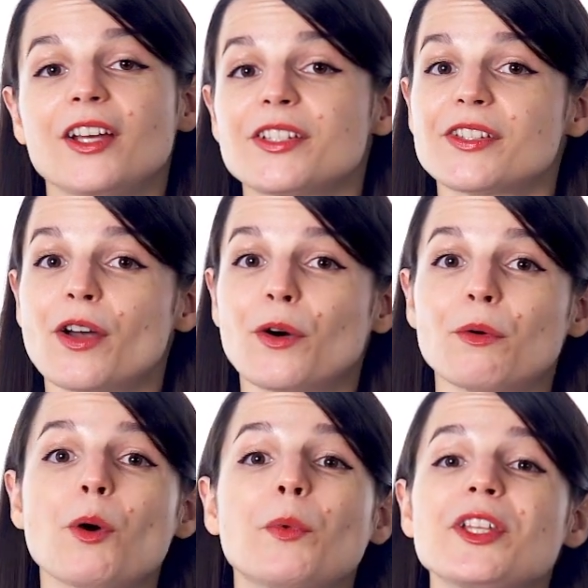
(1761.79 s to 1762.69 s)

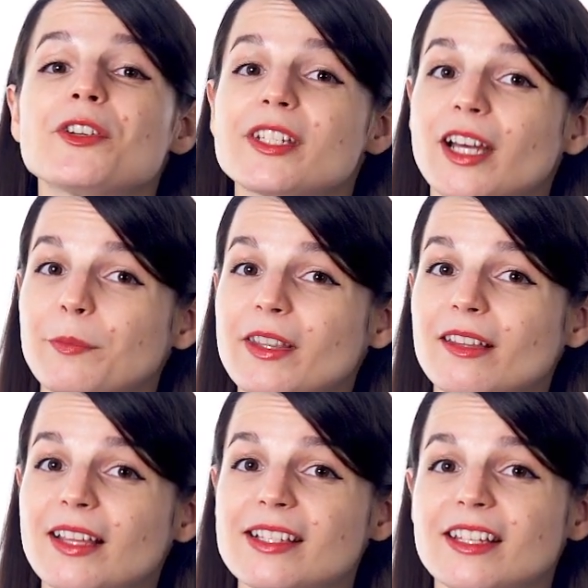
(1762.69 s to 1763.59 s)
So, when you're done with
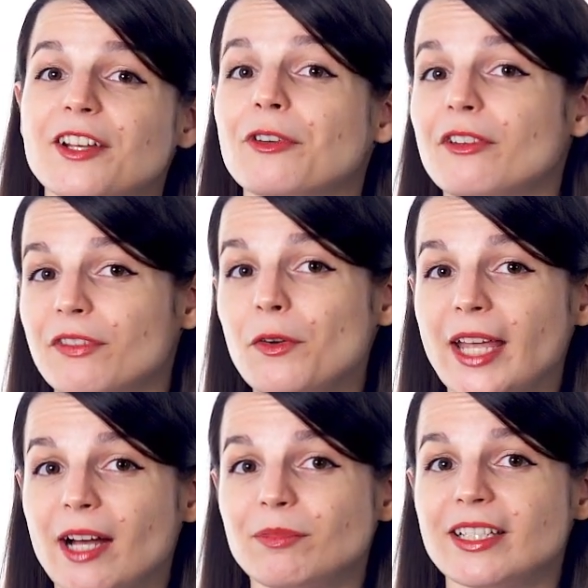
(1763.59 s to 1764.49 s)
a lesson or a
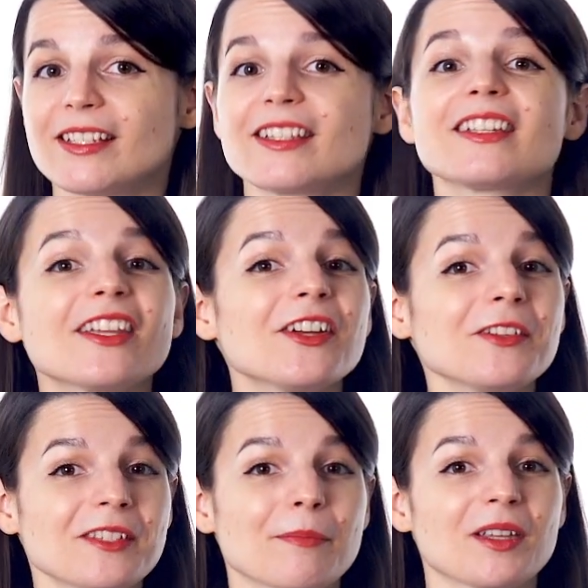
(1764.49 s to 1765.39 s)
vocab list,
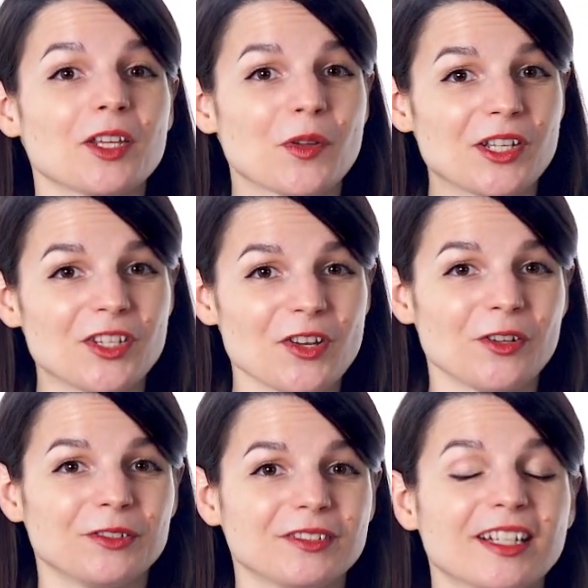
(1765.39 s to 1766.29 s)
here's something you can do.
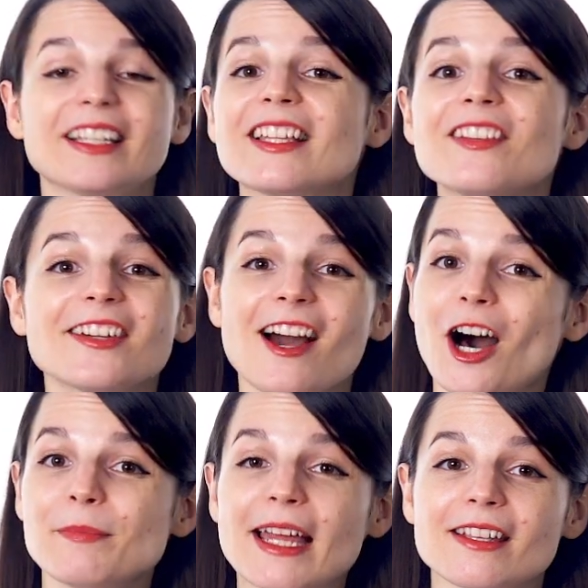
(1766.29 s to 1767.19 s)
Leave a
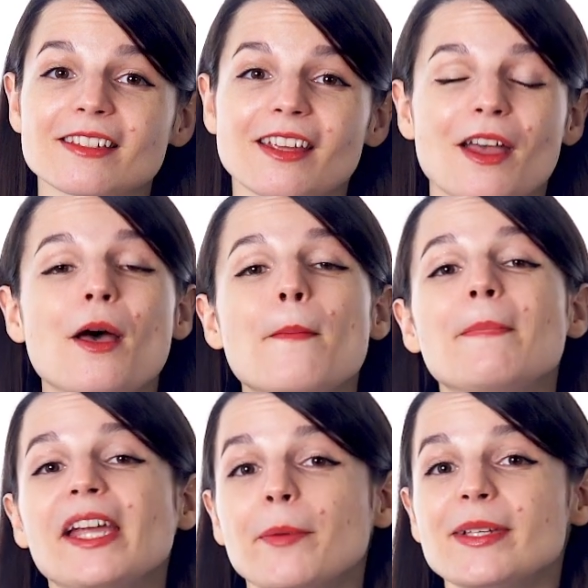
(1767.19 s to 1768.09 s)
comment.
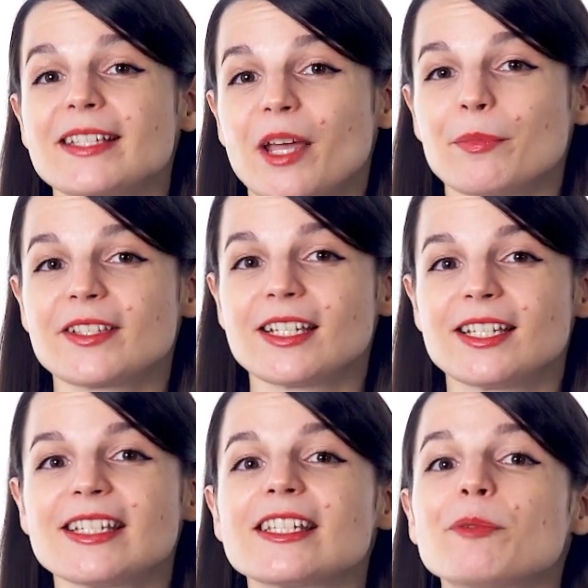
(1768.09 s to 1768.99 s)
Make up a sample
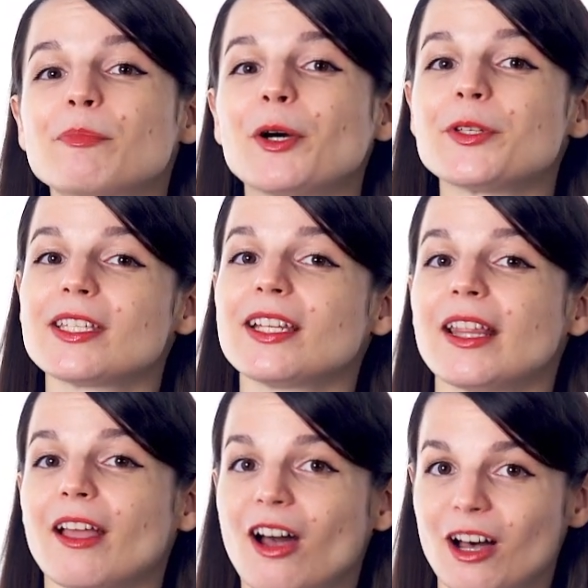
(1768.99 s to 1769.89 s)
sentence and post it
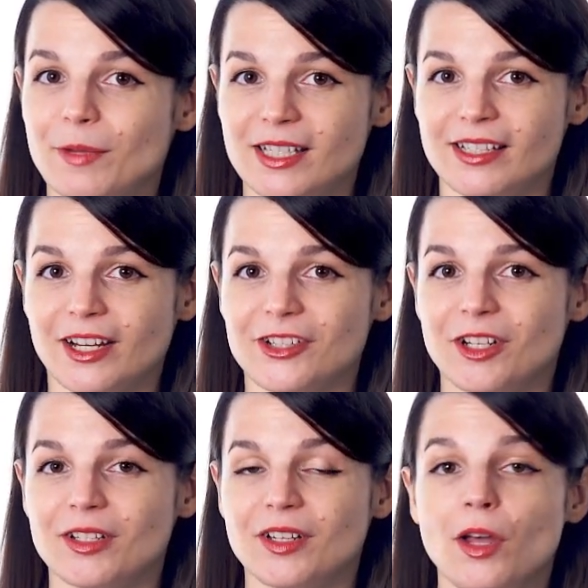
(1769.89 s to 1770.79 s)
in the comment
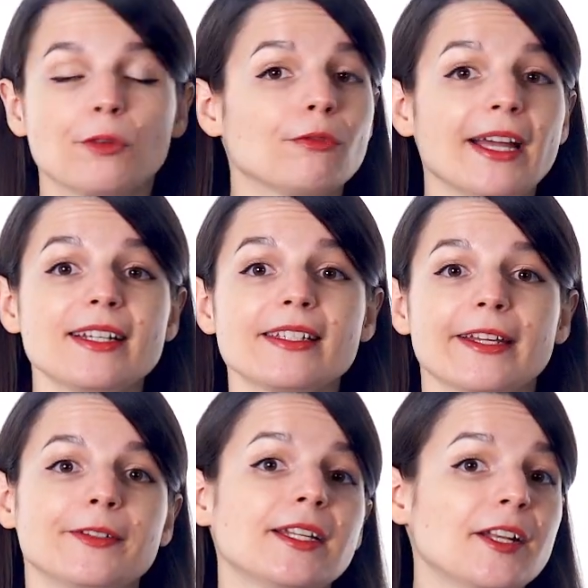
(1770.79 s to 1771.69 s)
section. Write it
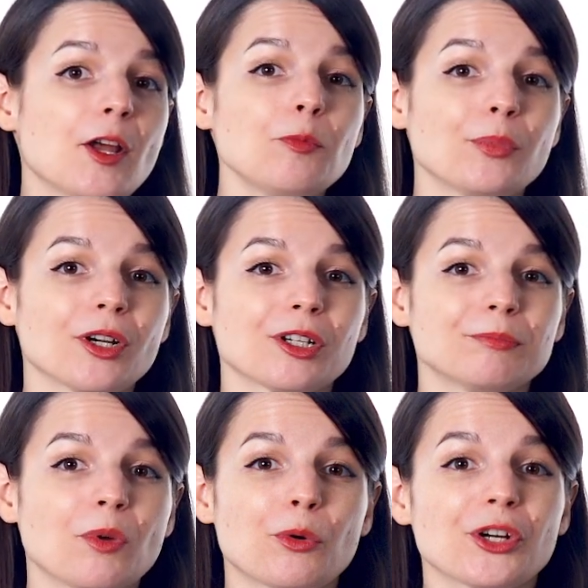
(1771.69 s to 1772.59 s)
down in a notebook,
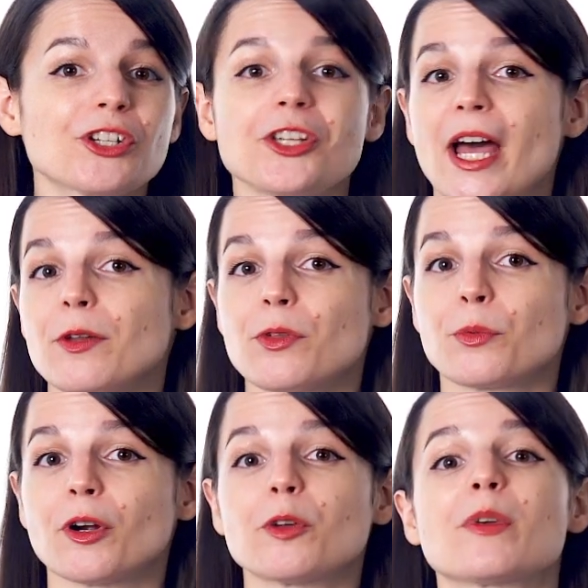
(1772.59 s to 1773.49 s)
or shadow the
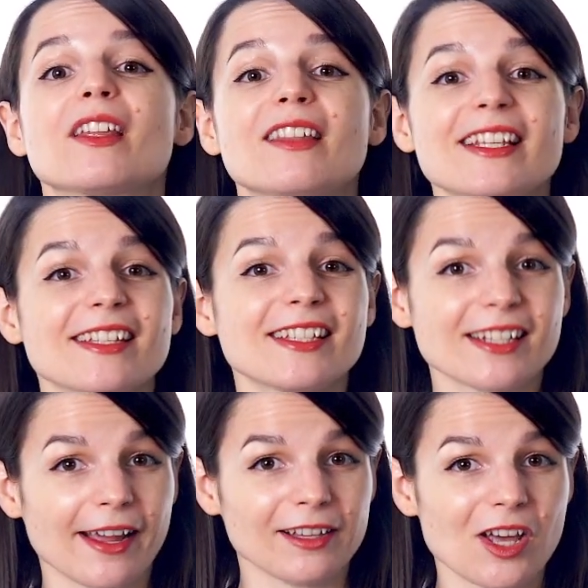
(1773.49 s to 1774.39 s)
word with a lesson's
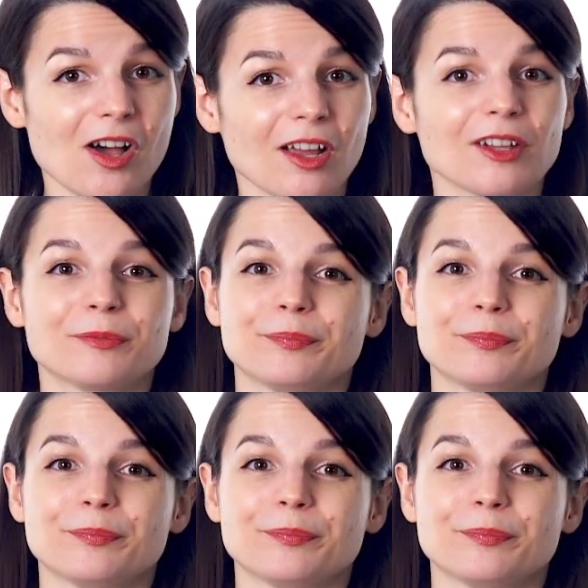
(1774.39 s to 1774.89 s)
dialogue.